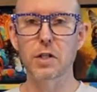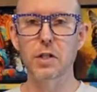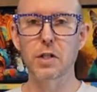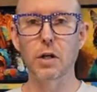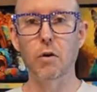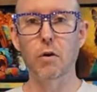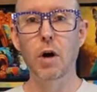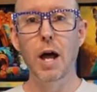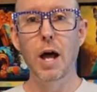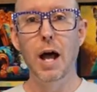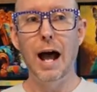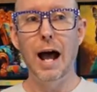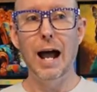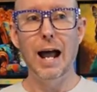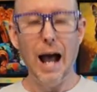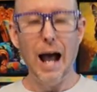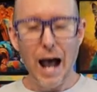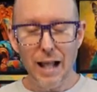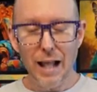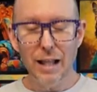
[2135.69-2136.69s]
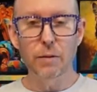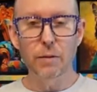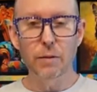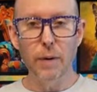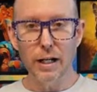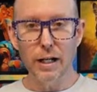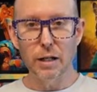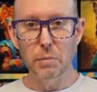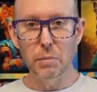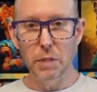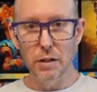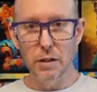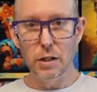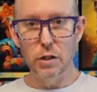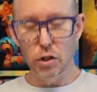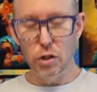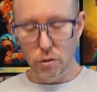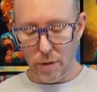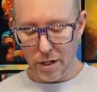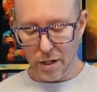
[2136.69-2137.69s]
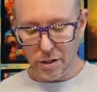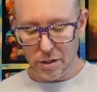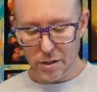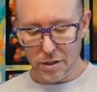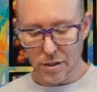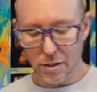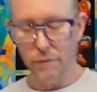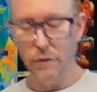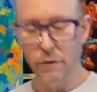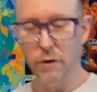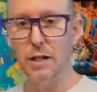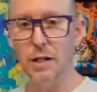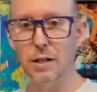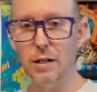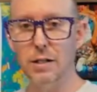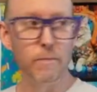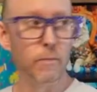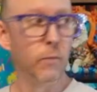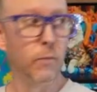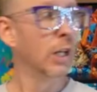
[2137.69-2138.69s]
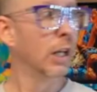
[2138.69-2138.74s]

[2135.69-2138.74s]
So I highly recommend that you register for this.